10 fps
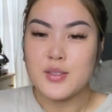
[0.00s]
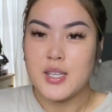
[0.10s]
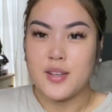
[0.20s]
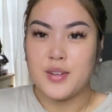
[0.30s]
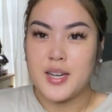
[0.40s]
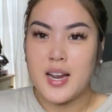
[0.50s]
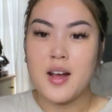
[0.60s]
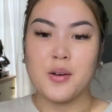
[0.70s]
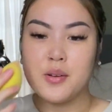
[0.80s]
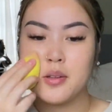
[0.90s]
to even it
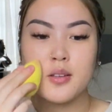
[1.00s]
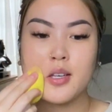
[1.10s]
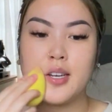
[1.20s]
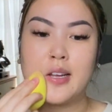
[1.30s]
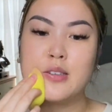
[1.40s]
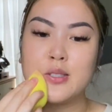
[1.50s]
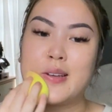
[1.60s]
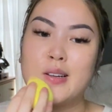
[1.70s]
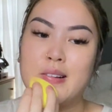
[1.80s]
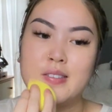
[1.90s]
out, you know, so
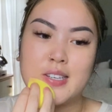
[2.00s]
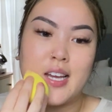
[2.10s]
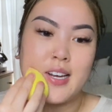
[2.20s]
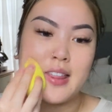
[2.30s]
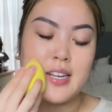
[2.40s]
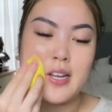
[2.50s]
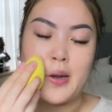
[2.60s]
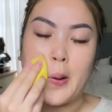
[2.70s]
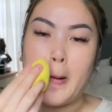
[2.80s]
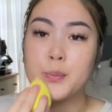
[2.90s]
I don't have to get anything
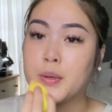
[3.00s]
done,